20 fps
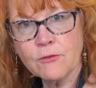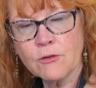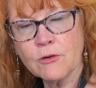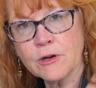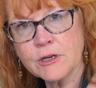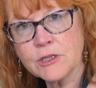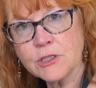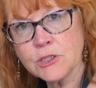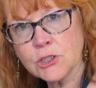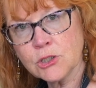
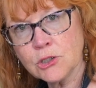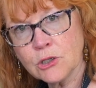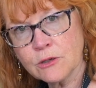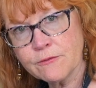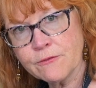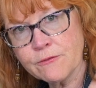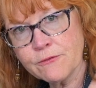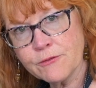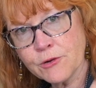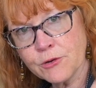for it to
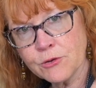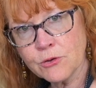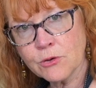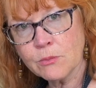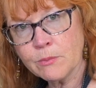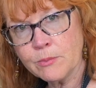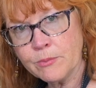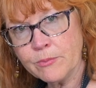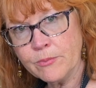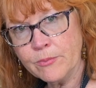look
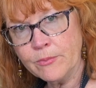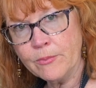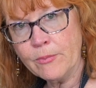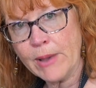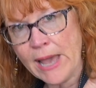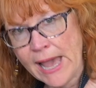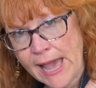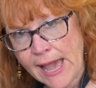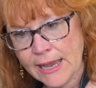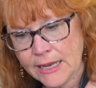further
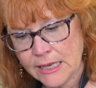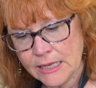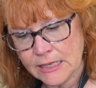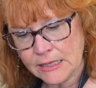back.